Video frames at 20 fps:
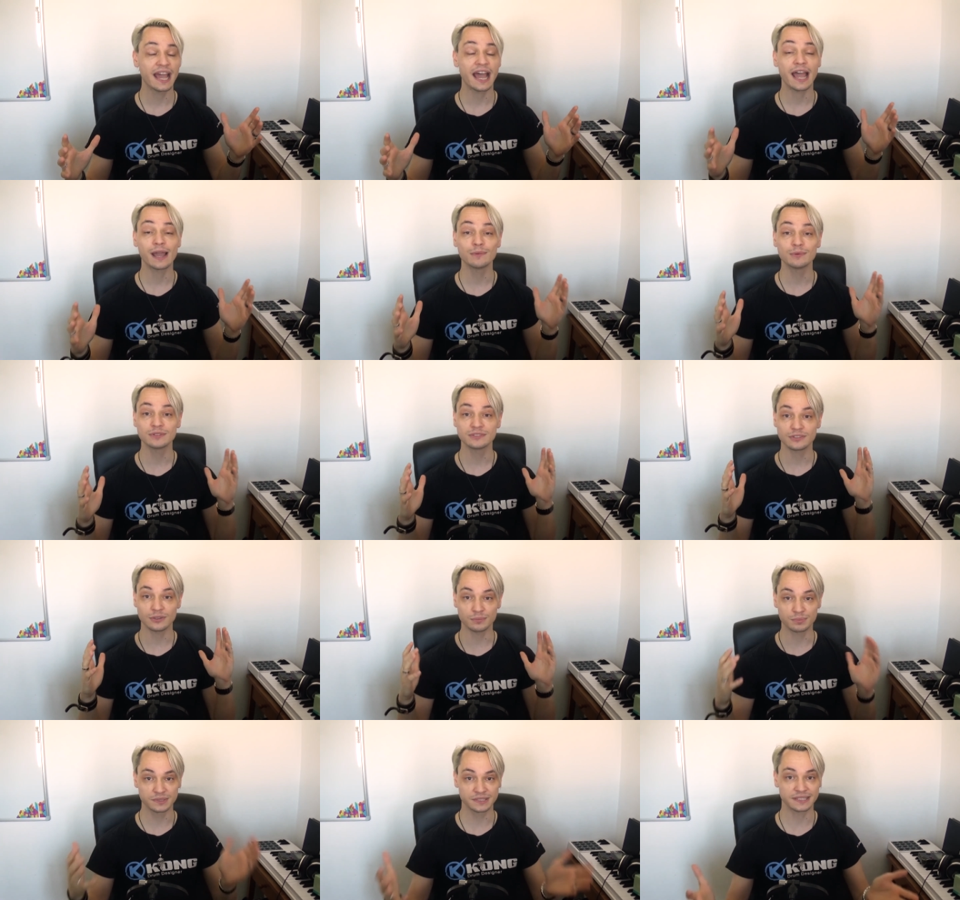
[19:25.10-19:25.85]
I
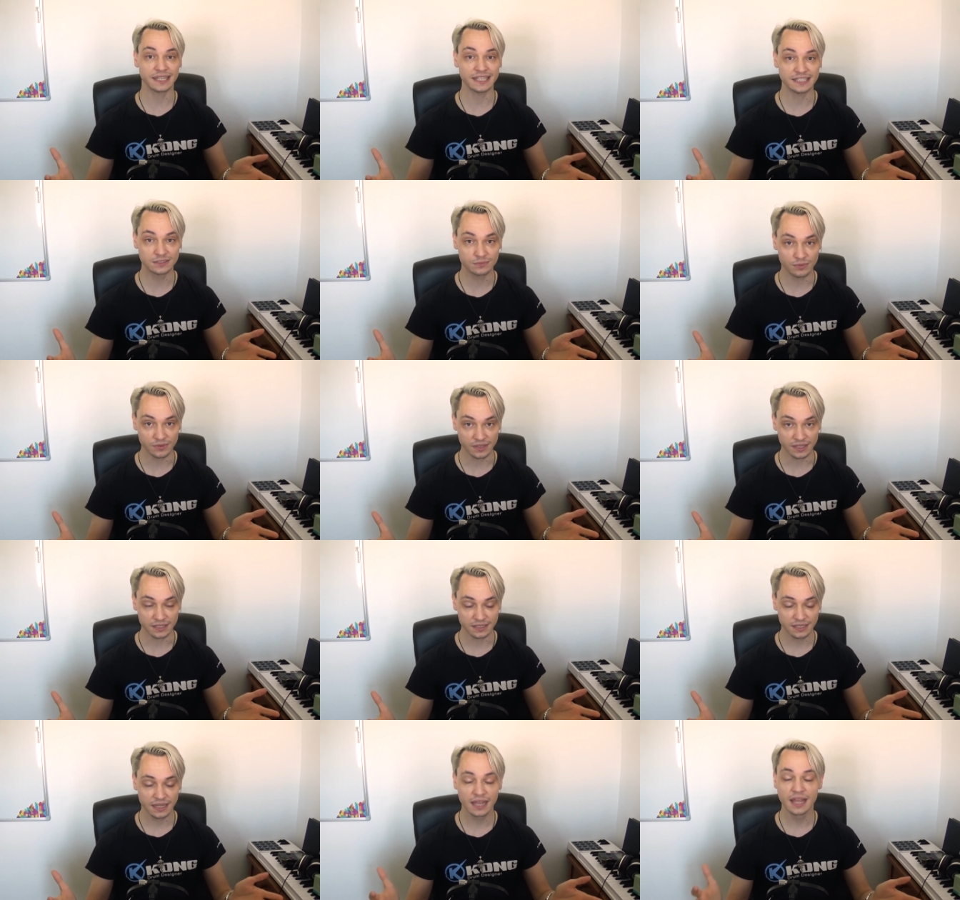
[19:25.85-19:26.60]
was obsessed with
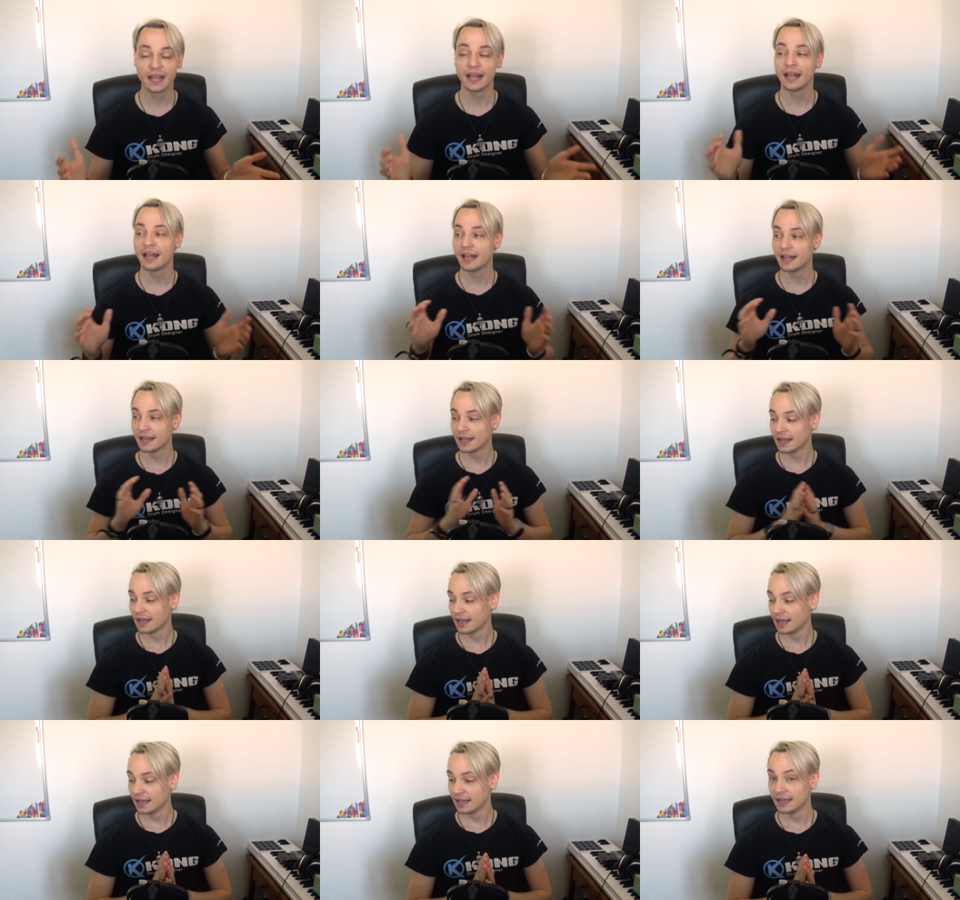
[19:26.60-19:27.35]
it.
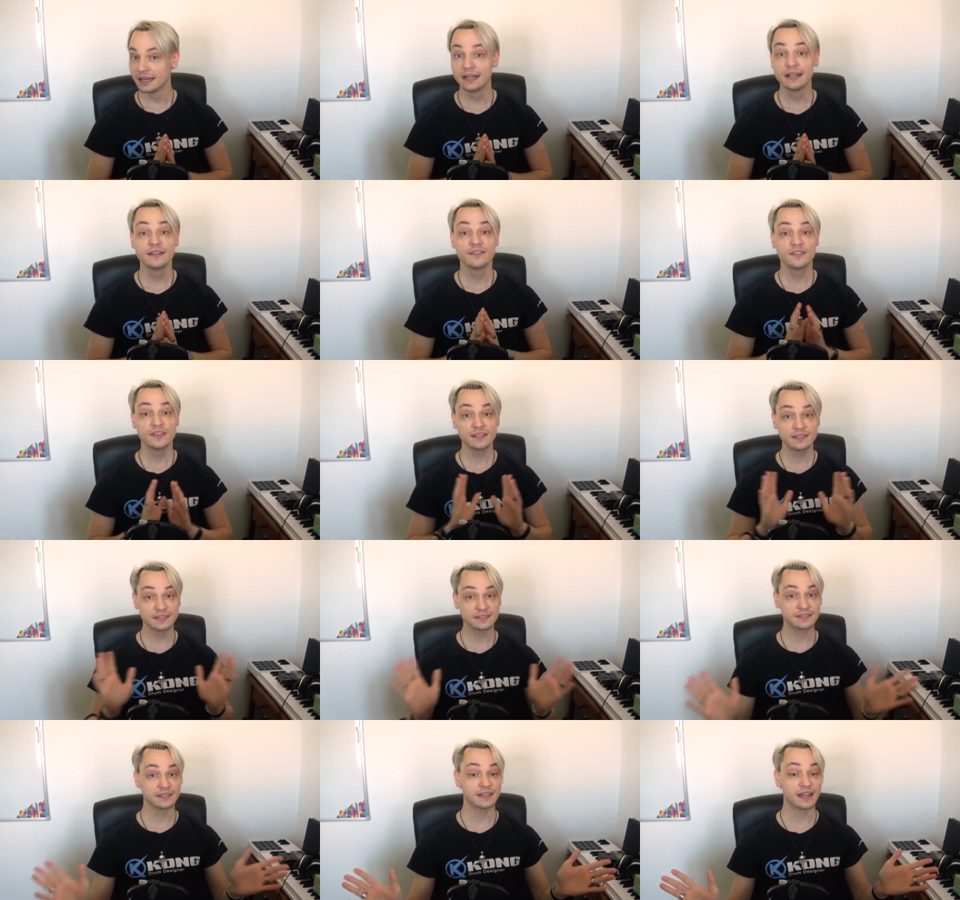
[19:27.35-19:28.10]

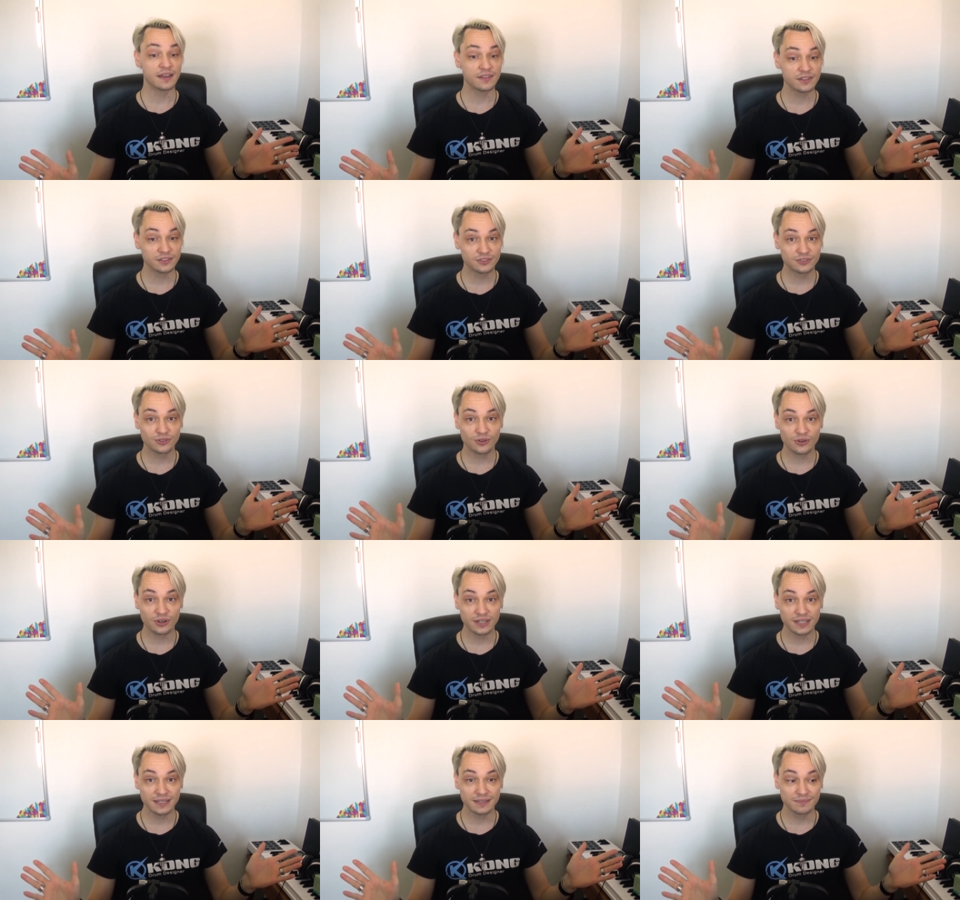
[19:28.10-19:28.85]
This is another
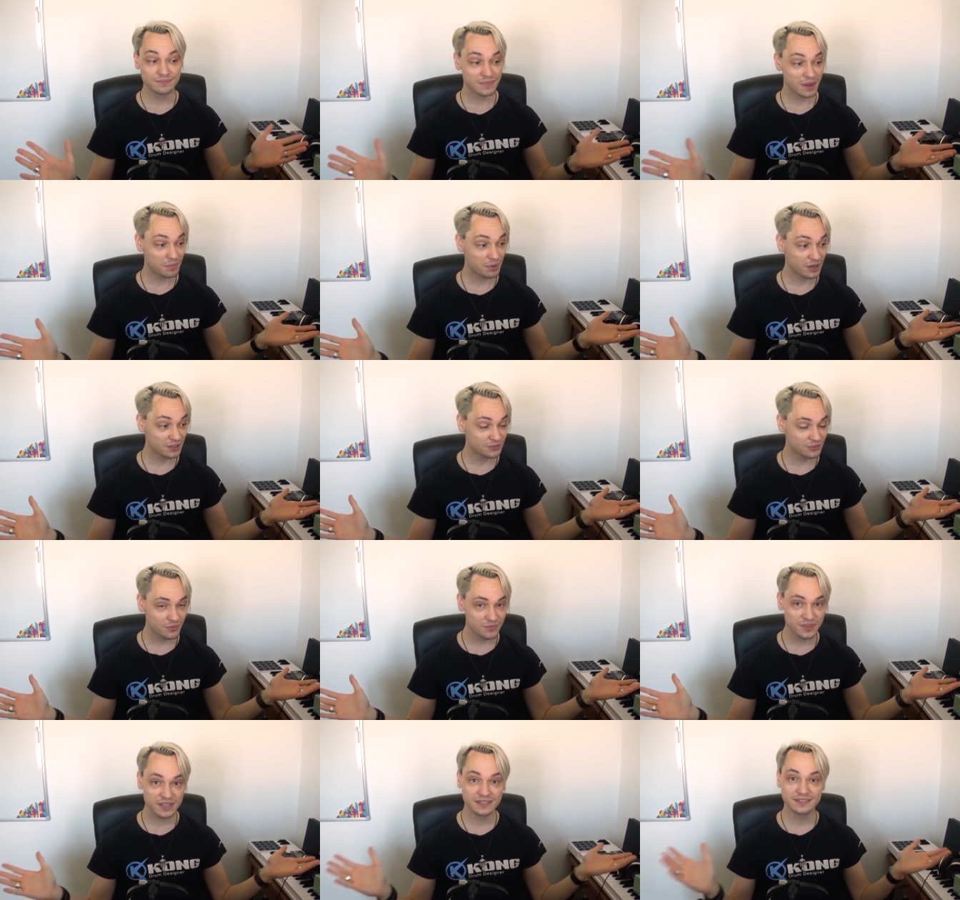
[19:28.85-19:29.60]
story apart
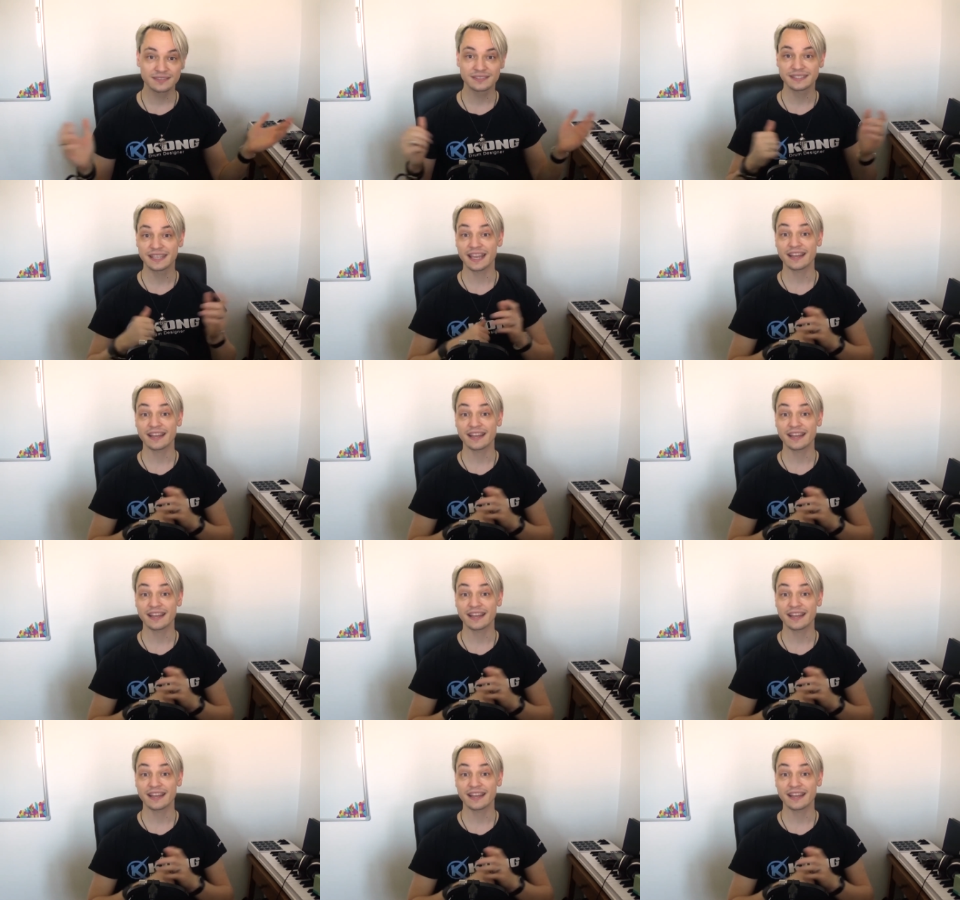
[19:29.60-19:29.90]
from this.